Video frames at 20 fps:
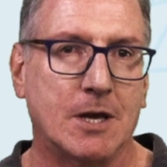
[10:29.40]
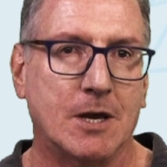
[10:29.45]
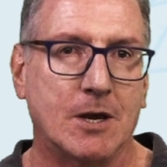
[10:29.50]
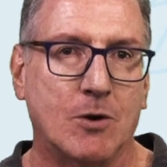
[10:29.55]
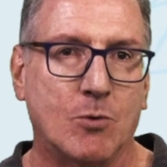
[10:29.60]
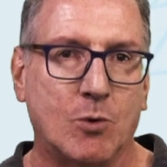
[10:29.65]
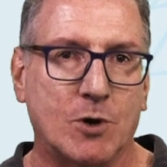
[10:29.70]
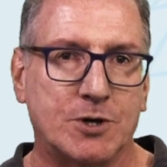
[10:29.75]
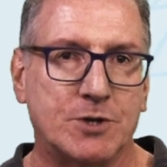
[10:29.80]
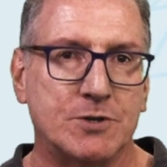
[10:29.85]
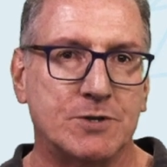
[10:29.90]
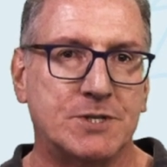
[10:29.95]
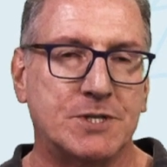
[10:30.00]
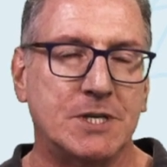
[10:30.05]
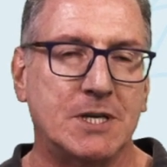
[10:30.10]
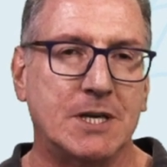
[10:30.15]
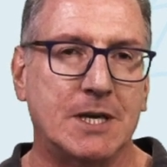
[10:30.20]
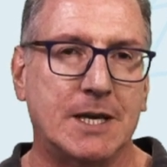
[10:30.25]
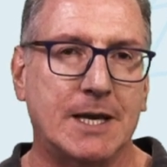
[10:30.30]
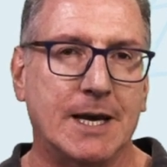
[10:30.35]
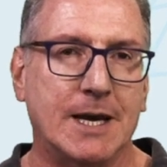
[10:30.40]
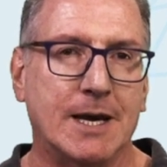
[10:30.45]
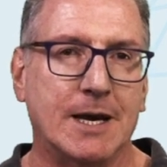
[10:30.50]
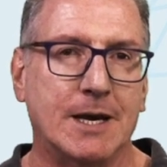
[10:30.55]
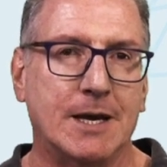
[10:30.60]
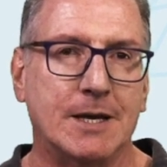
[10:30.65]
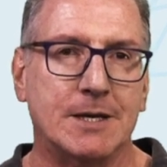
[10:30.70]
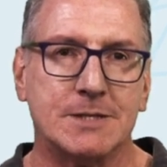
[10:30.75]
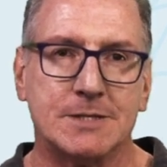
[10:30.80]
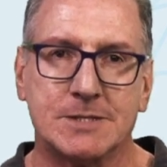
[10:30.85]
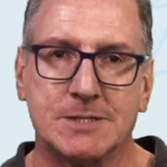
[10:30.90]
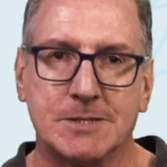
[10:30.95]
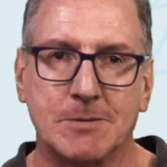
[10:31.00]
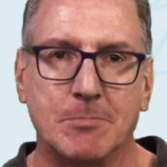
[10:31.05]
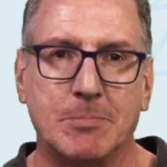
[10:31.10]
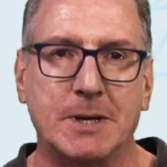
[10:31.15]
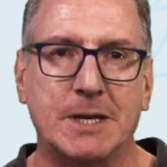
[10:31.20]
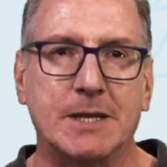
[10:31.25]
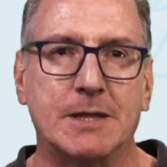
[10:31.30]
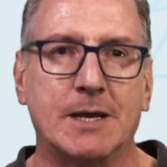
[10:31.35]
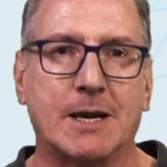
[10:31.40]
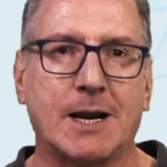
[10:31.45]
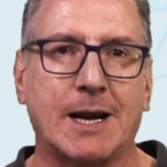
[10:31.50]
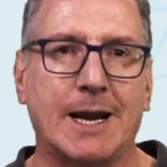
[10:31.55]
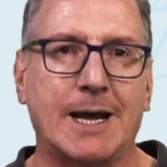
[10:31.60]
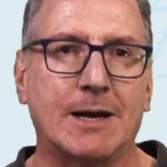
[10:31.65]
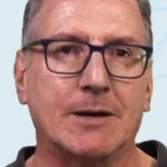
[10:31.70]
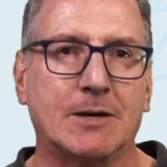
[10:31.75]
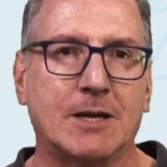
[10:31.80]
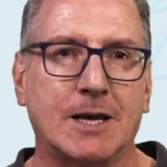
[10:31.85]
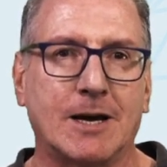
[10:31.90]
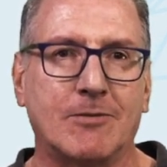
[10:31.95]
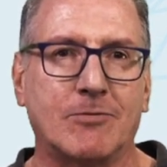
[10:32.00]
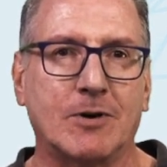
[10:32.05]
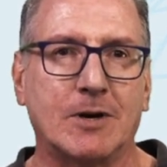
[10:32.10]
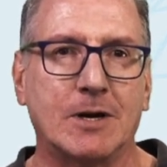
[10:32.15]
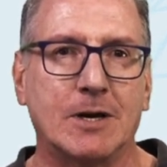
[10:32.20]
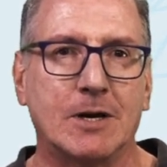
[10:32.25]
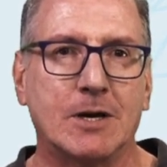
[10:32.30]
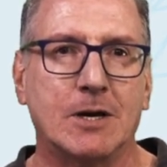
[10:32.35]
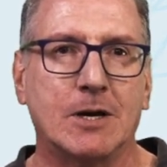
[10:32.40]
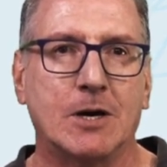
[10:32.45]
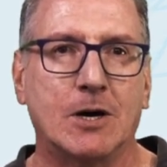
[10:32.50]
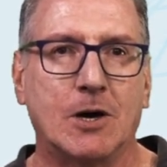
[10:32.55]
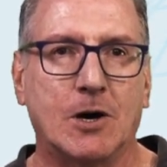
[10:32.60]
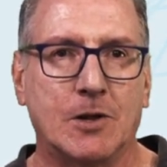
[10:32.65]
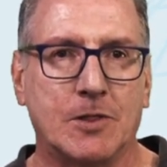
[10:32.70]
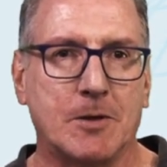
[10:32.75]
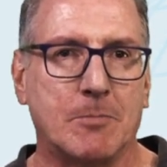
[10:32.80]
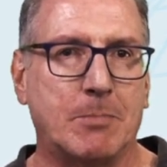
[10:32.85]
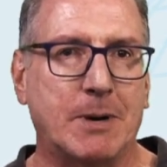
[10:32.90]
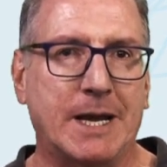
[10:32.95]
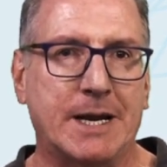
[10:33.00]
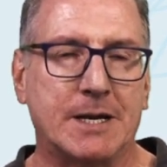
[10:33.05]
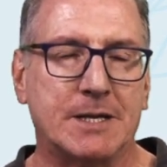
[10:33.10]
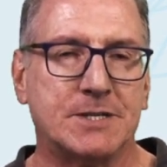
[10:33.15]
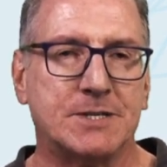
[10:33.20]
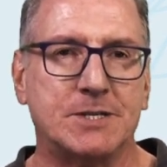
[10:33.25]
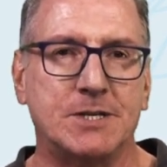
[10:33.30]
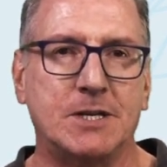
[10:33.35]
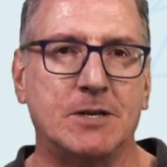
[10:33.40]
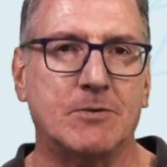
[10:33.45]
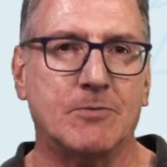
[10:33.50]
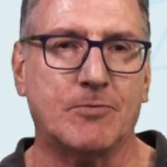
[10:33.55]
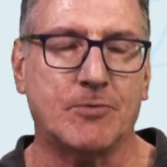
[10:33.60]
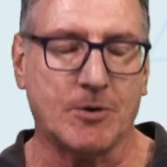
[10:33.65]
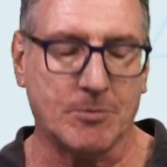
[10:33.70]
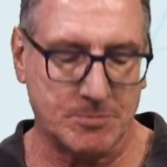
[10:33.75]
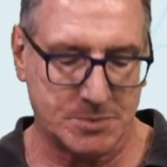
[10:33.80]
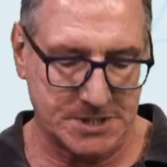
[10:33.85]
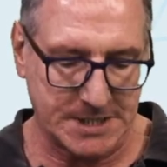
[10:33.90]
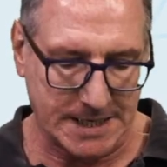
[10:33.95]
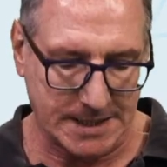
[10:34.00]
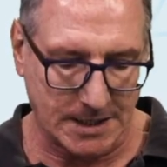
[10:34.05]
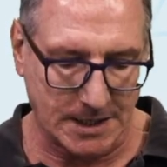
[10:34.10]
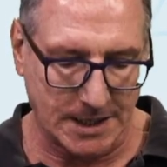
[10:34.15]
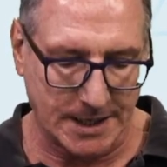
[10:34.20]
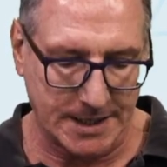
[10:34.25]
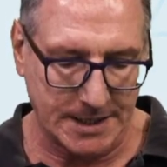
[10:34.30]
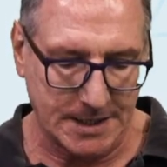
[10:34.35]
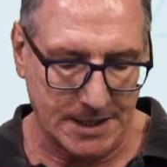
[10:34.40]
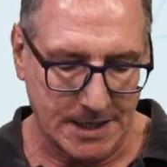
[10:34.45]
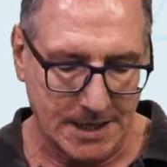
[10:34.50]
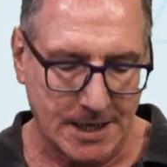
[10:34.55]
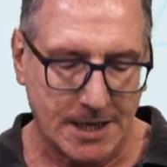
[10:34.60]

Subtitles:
What you're seeing here is simply the cloud cover on the planet seen from satellite.